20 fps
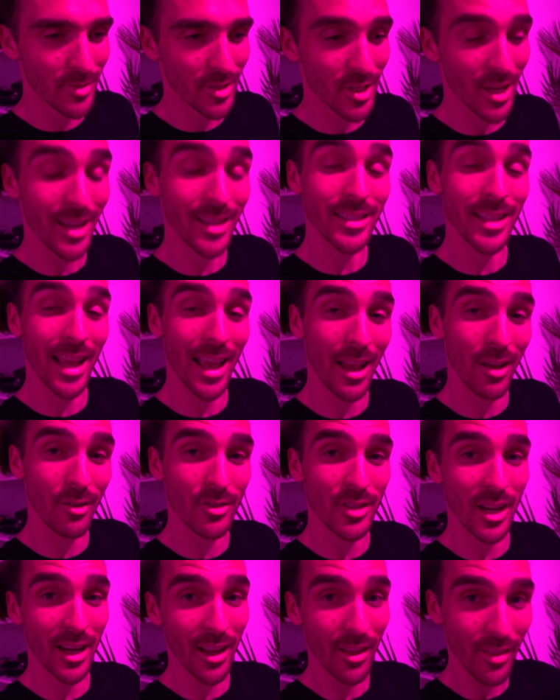checked it out,
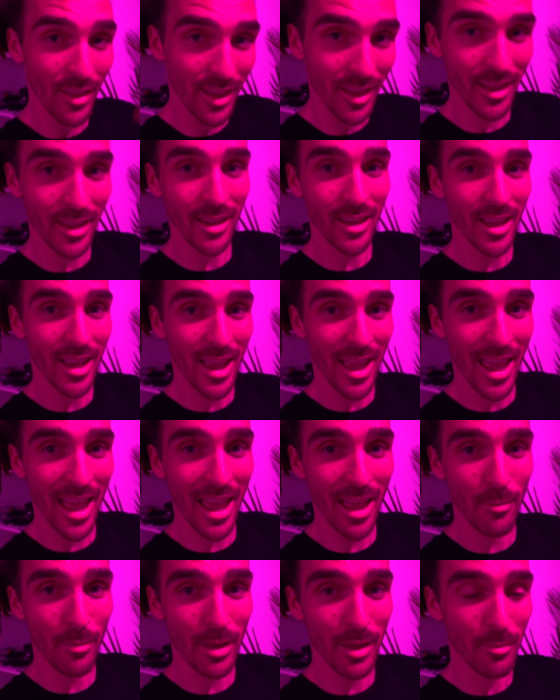check out the
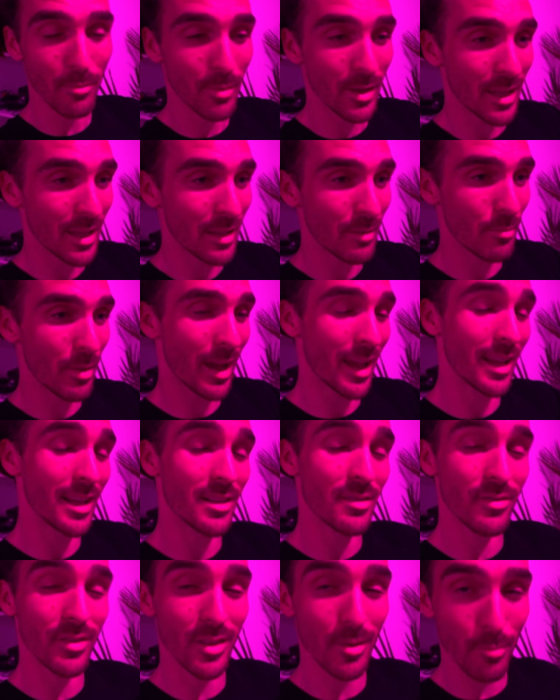Airbnb
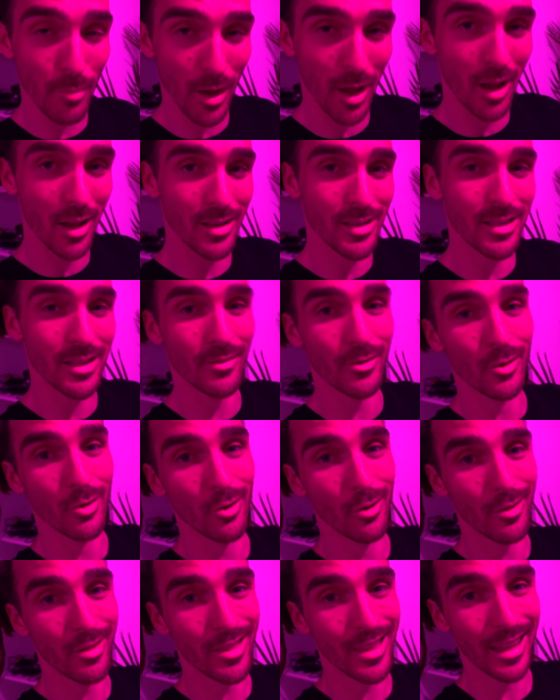page for the bus if
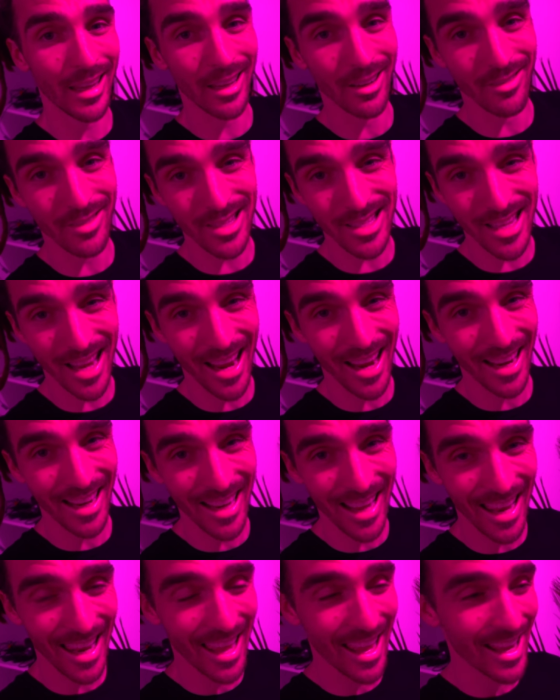you're thinking of staying in
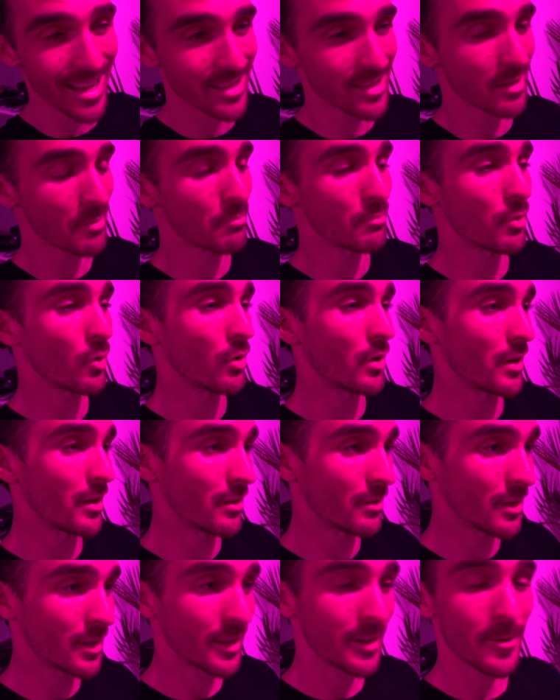LA at some point.